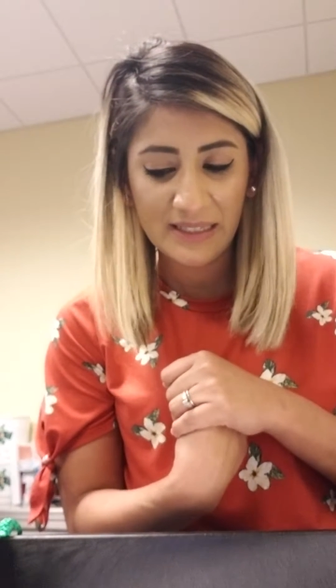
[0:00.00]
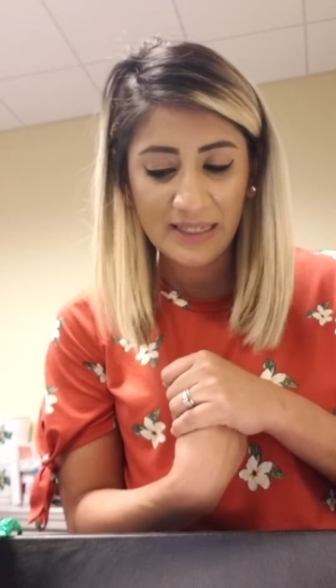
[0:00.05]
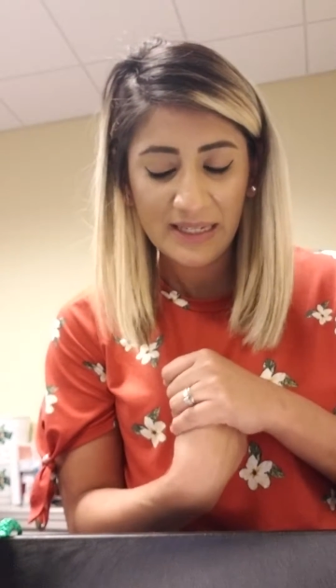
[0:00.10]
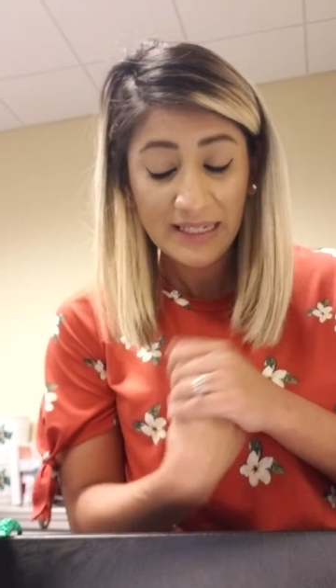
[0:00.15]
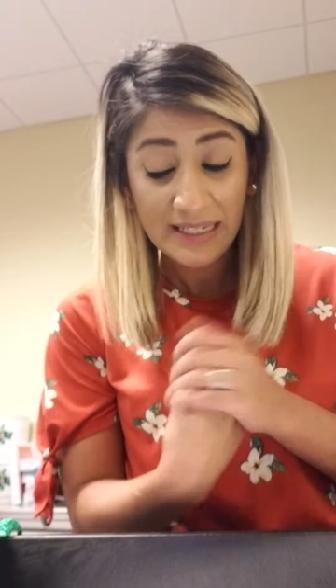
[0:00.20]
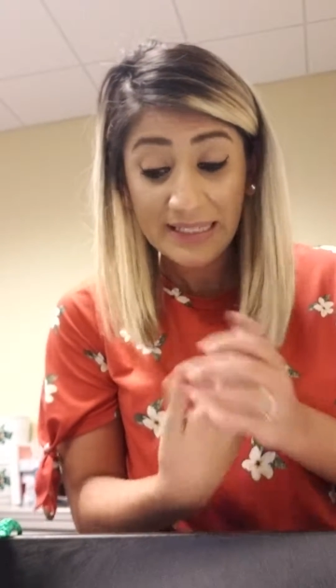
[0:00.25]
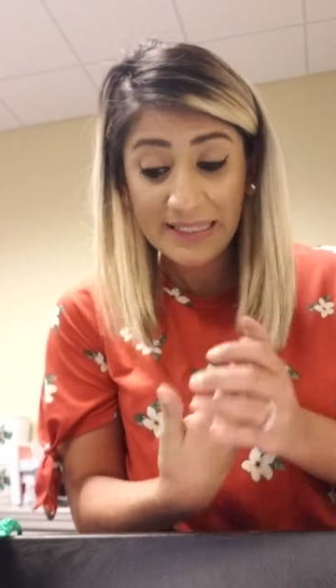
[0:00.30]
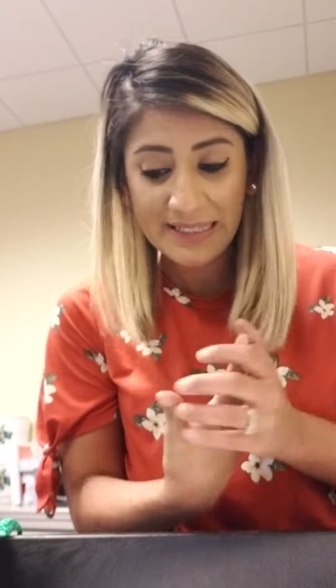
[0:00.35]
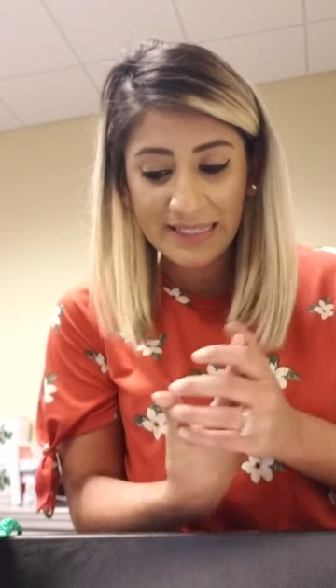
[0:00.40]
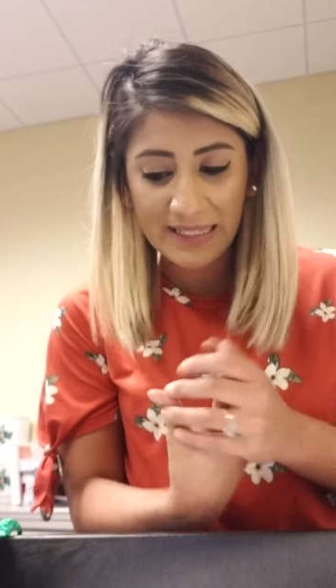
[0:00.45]

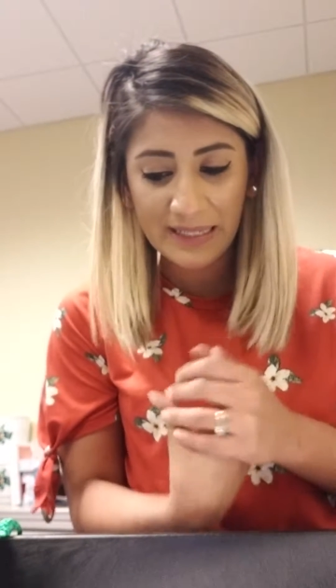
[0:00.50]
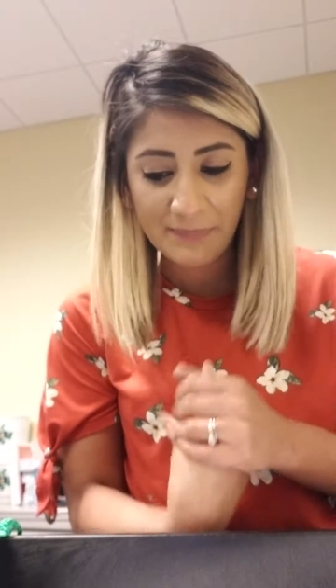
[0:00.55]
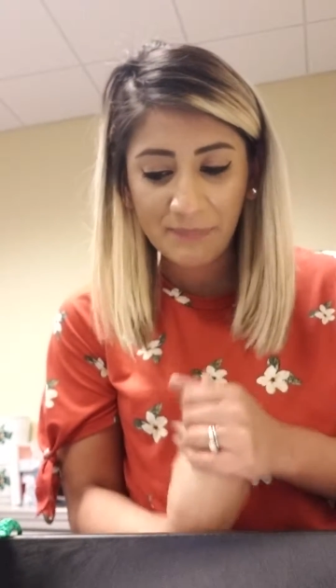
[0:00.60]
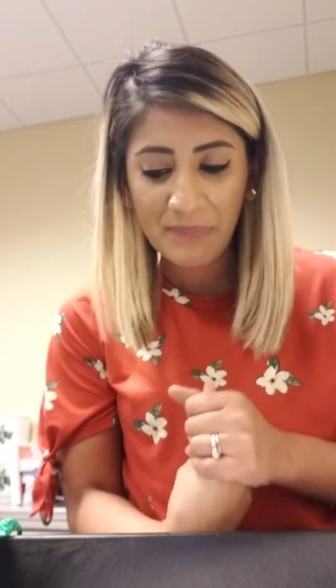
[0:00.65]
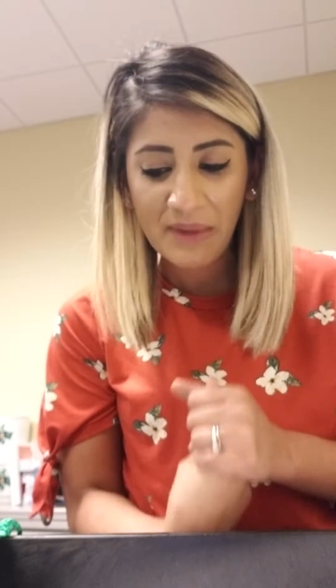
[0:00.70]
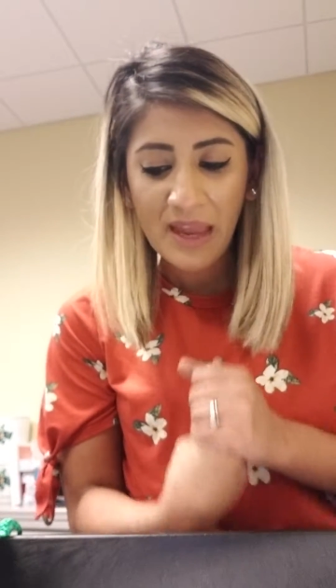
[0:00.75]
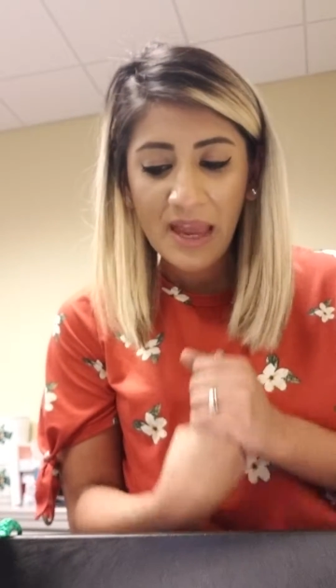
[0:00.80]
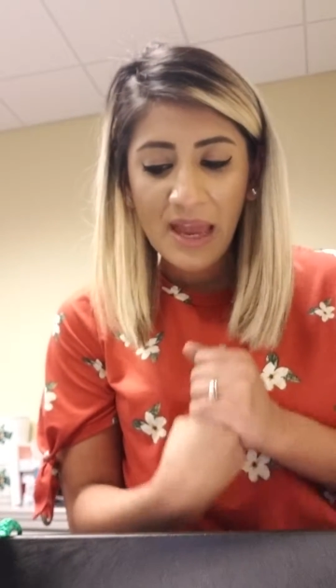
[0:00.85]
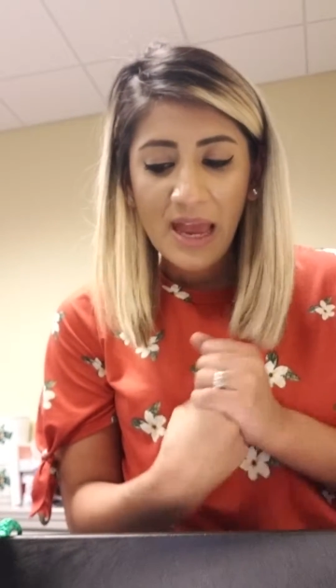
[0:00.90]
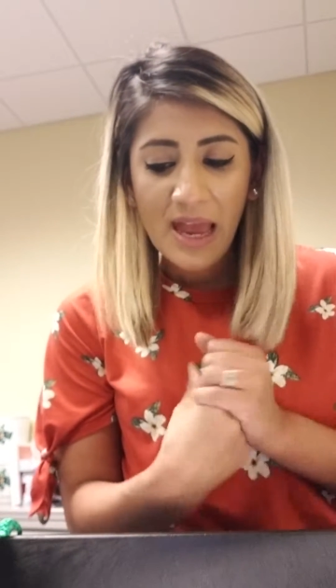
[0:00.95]
easy.
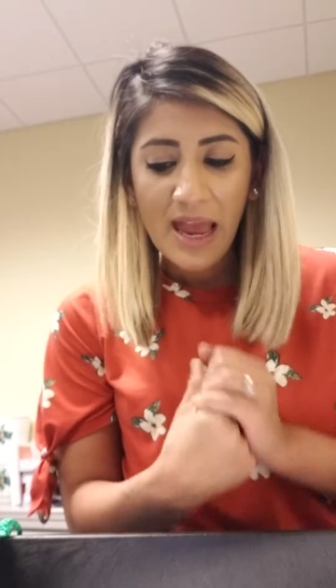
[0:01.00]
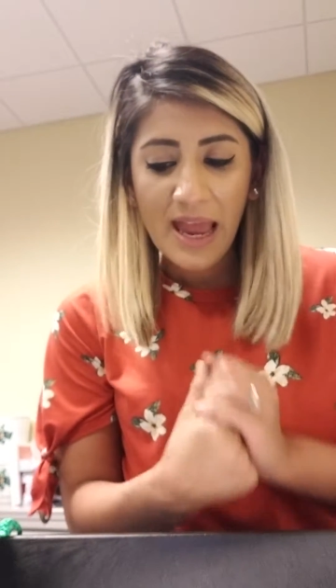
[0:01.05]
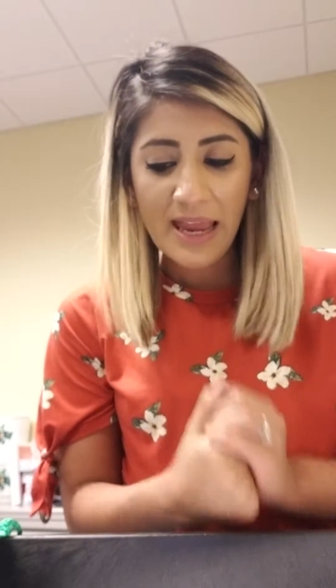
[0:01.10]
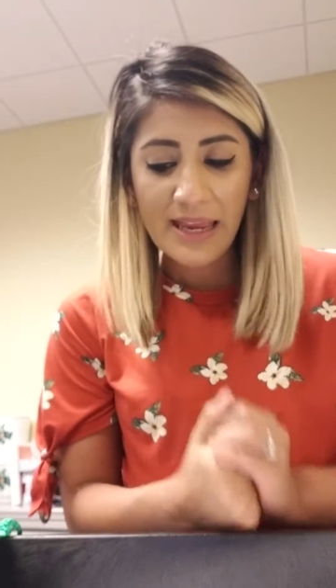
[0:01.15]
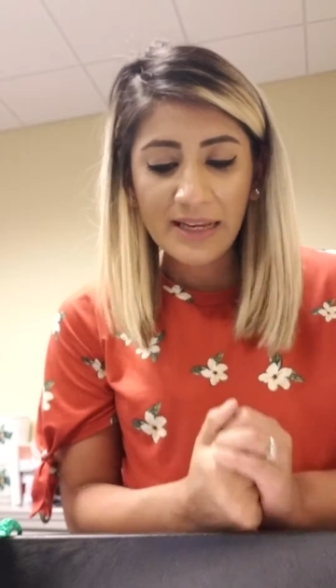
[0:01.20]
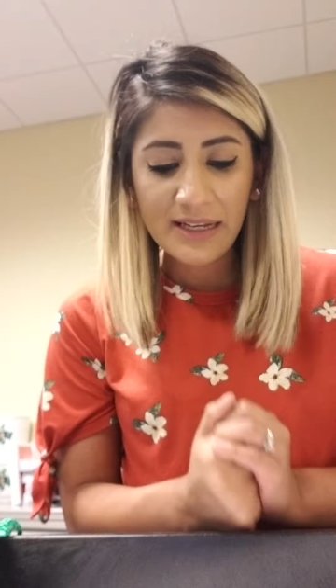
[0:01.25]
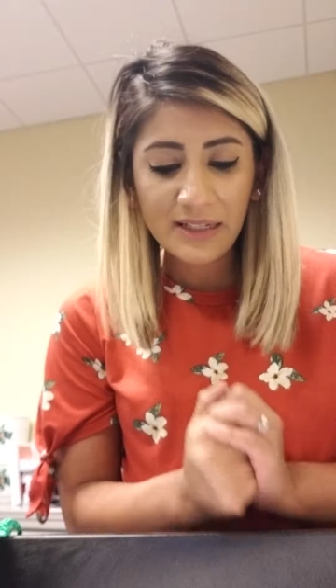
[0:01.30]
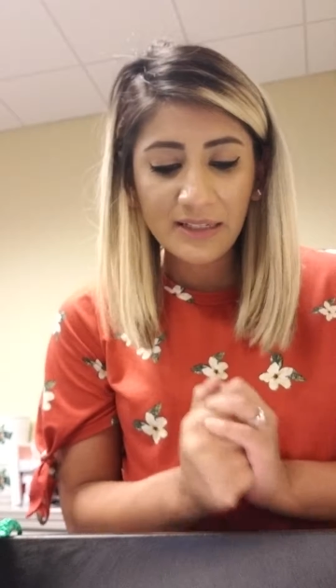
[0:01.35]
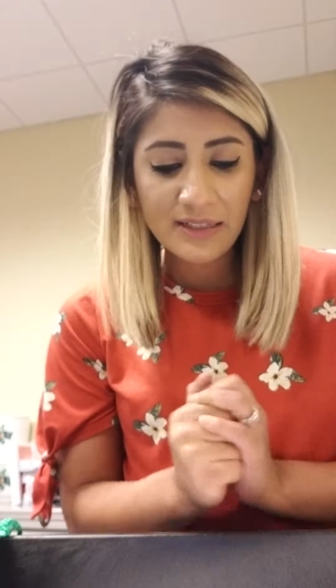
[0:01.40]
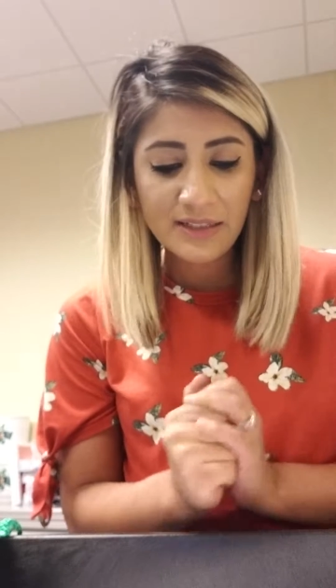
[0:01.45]

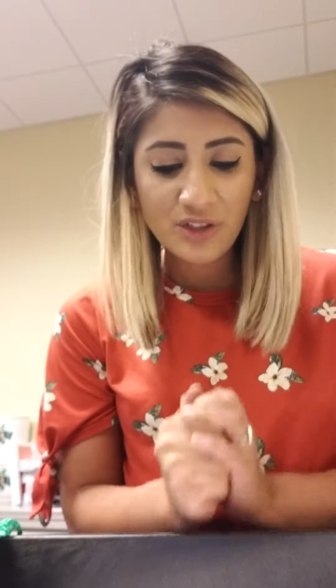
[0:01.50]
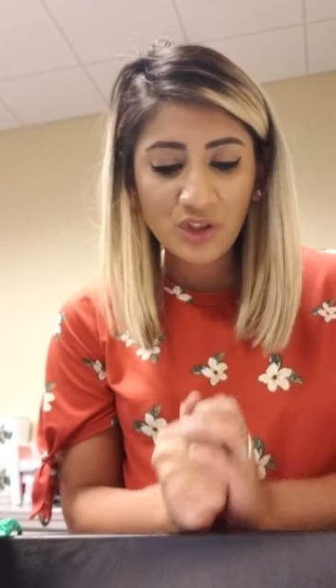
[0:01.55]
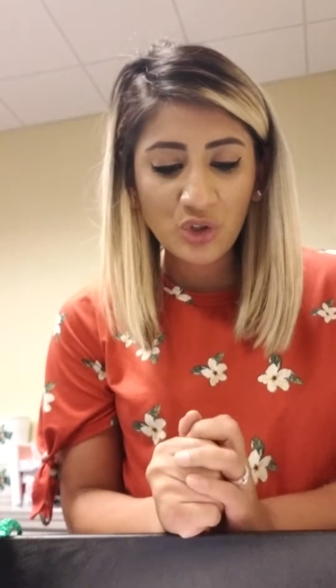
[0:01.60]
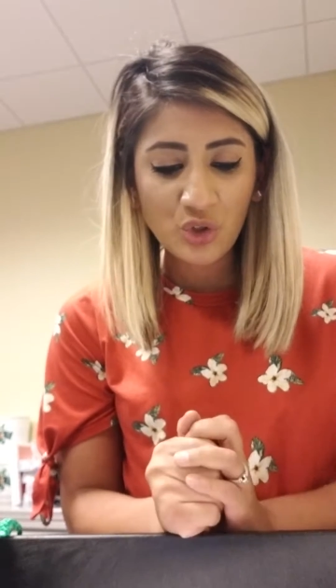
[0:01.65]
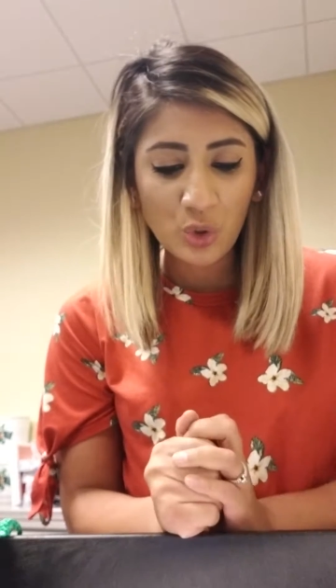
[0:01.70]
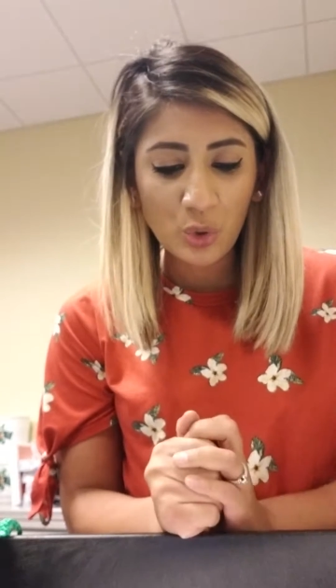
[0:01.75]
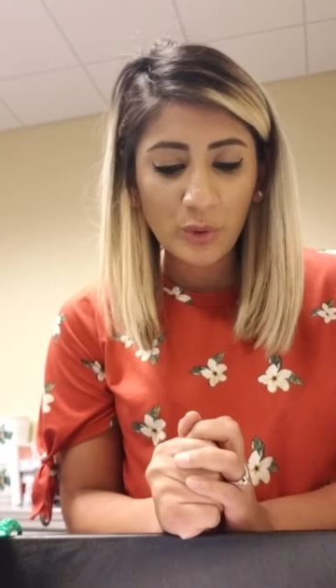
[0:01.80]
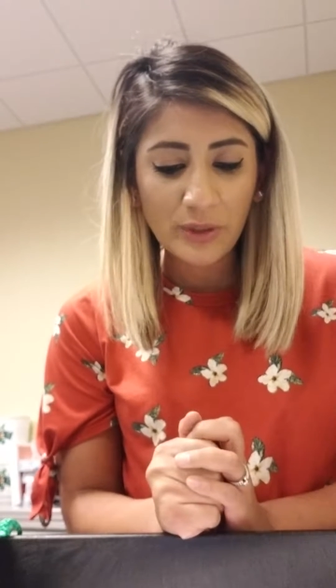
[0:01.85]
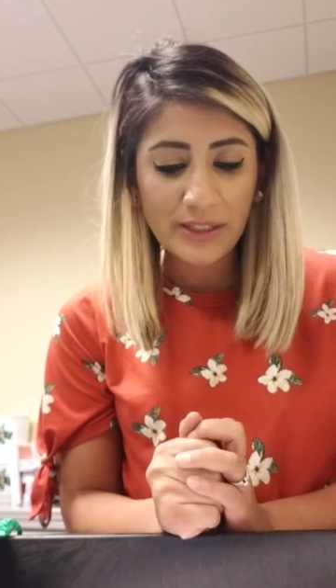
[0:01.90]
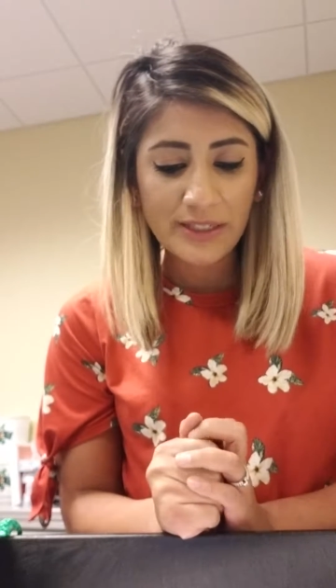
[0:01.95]
A good
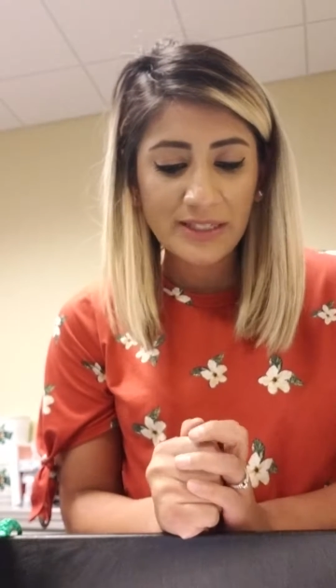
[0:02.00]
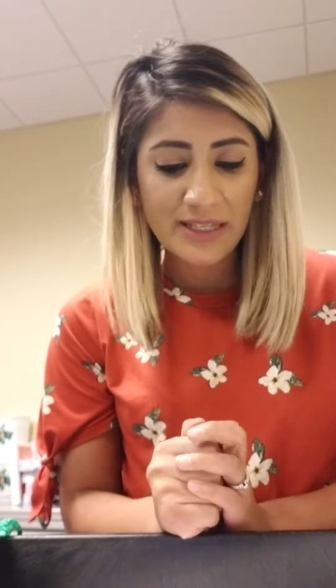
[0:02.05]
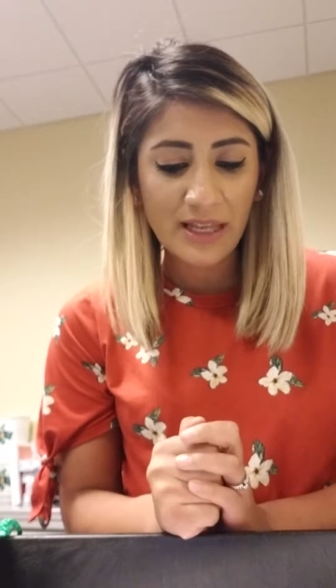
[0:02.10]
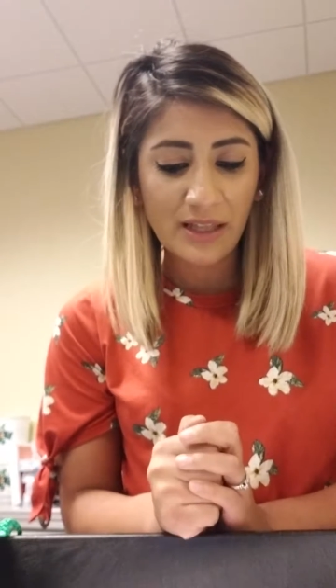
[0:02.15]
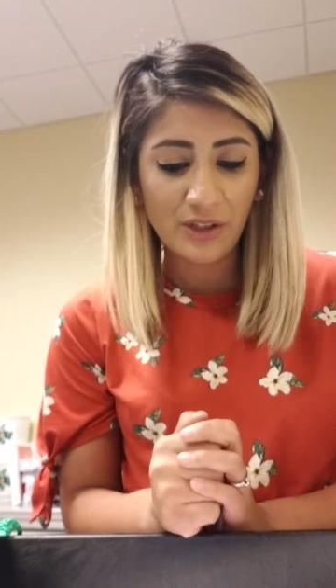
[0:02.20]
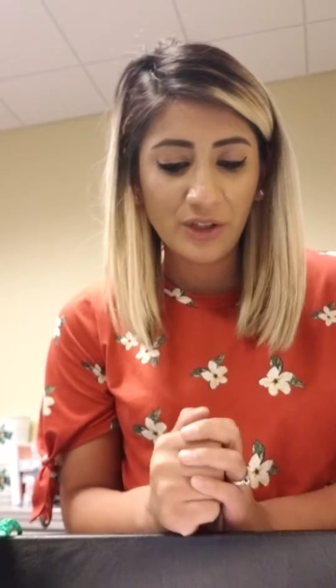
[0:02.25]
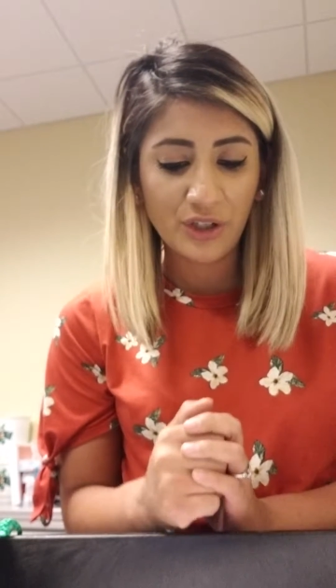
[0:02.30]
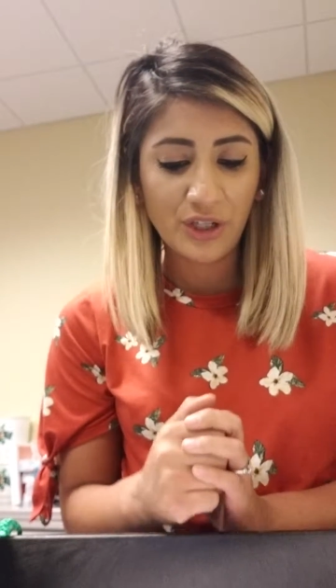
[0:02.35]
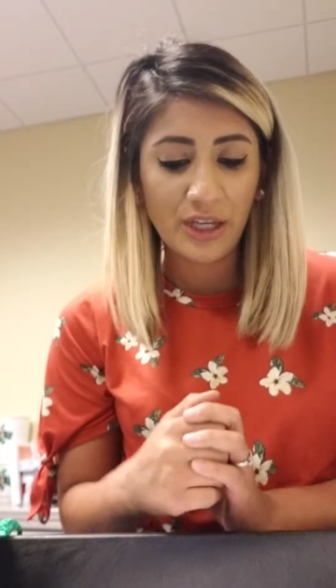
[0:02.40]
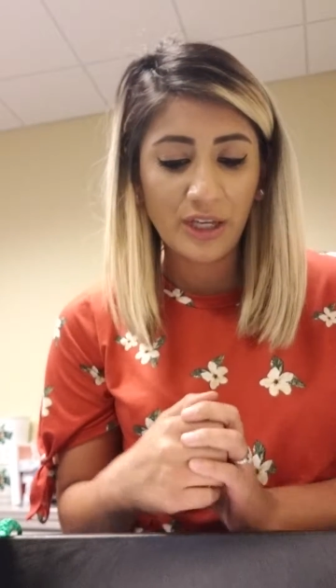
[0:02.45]
storyteller